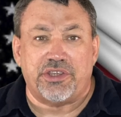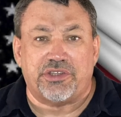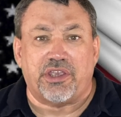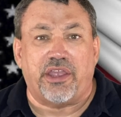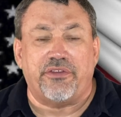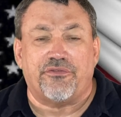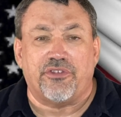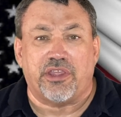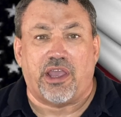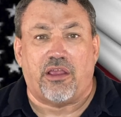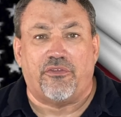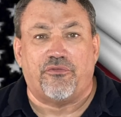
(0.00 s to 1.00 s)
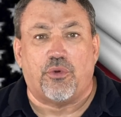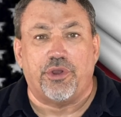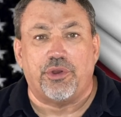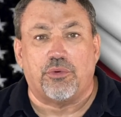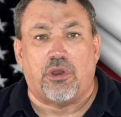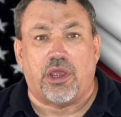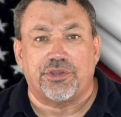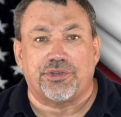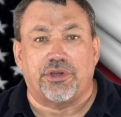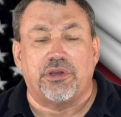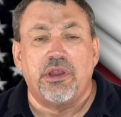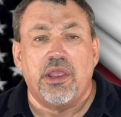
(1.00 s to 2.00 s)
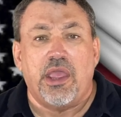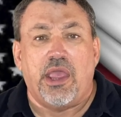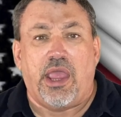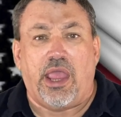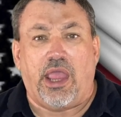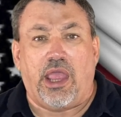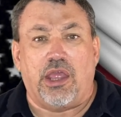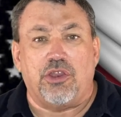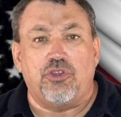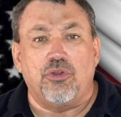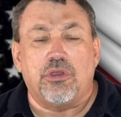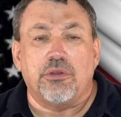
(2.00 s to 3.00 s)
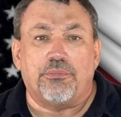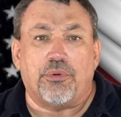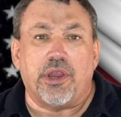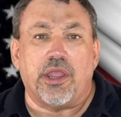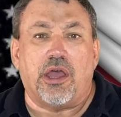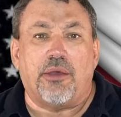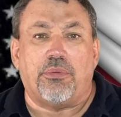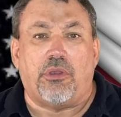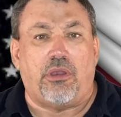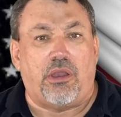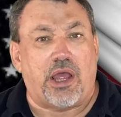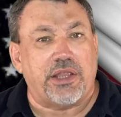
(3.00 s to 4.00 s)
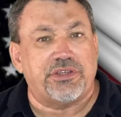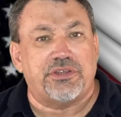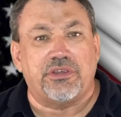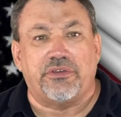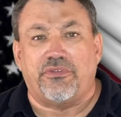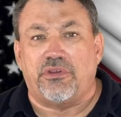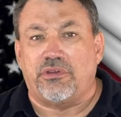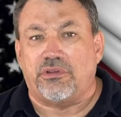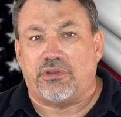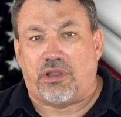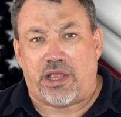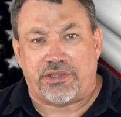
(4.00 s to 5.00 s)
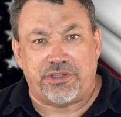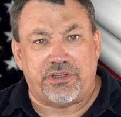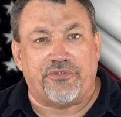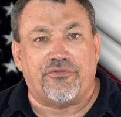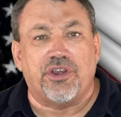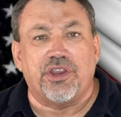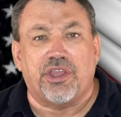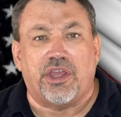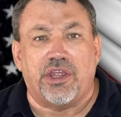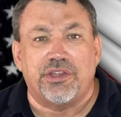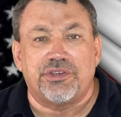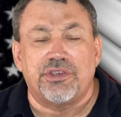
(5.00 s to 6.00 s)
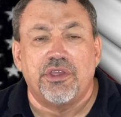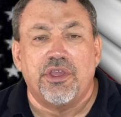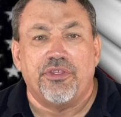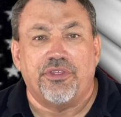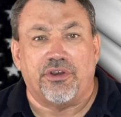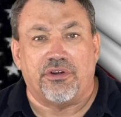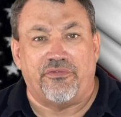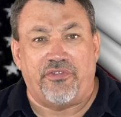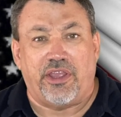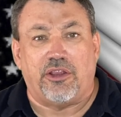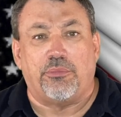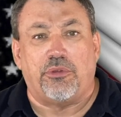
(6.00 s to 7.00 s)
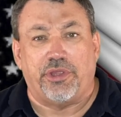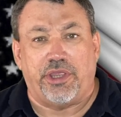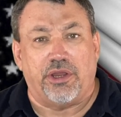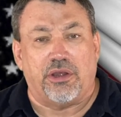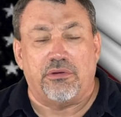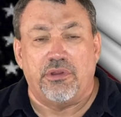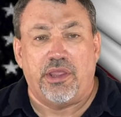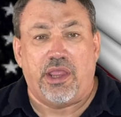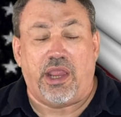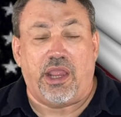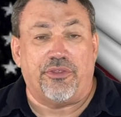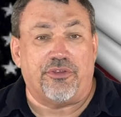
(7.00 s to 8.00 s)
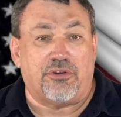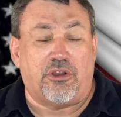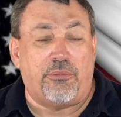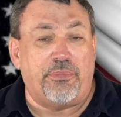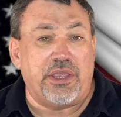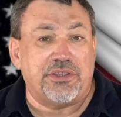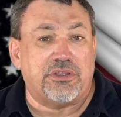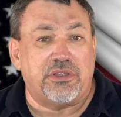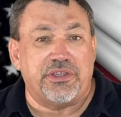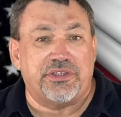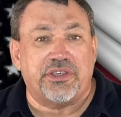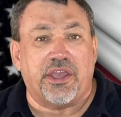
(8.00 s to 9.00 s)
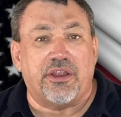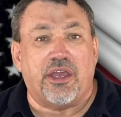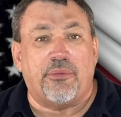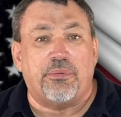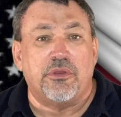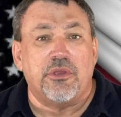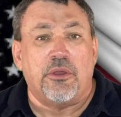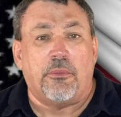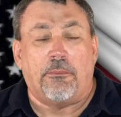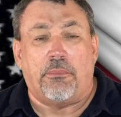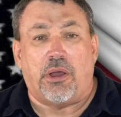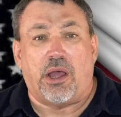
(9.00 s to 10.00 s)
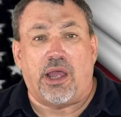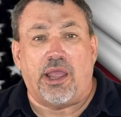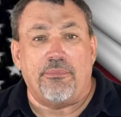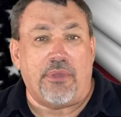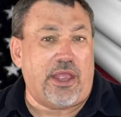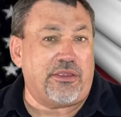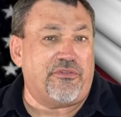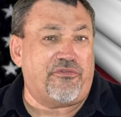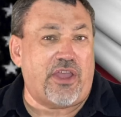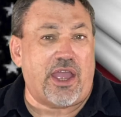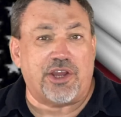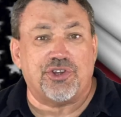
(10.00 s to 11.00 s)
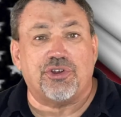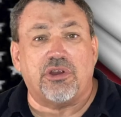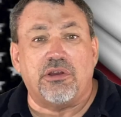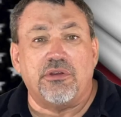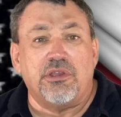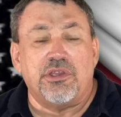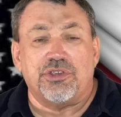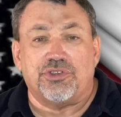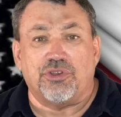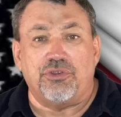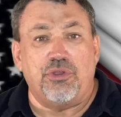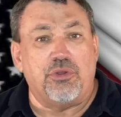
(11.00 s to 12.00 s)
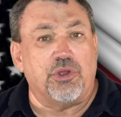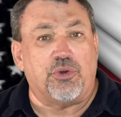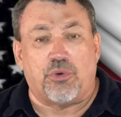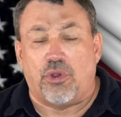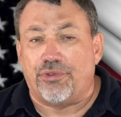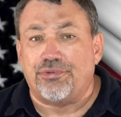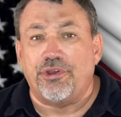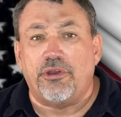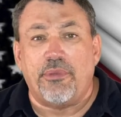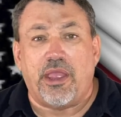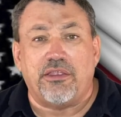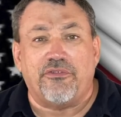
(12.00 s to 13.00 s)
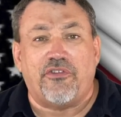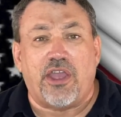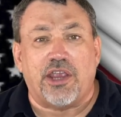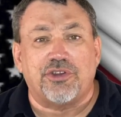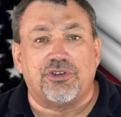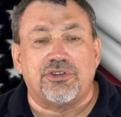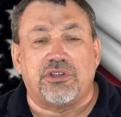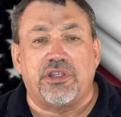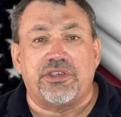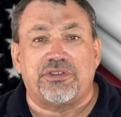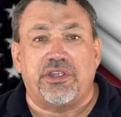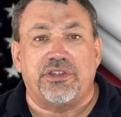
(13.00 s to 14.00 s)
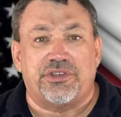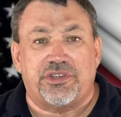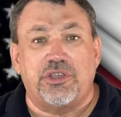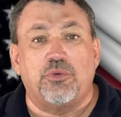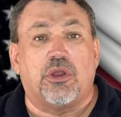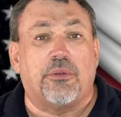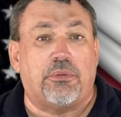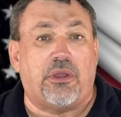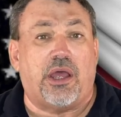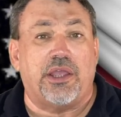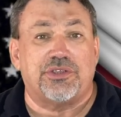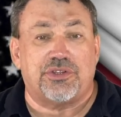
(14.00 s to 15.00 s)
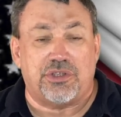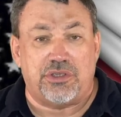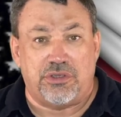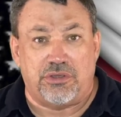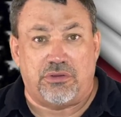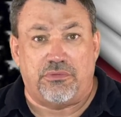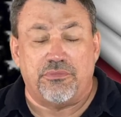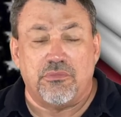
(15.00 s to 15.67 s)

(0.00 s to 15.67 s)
site for the California roster, and you can bring up lots of different guns that are available here. And they're all basically set up by manufacturer, so you can roll through your manufacturer's list and see what applies to you.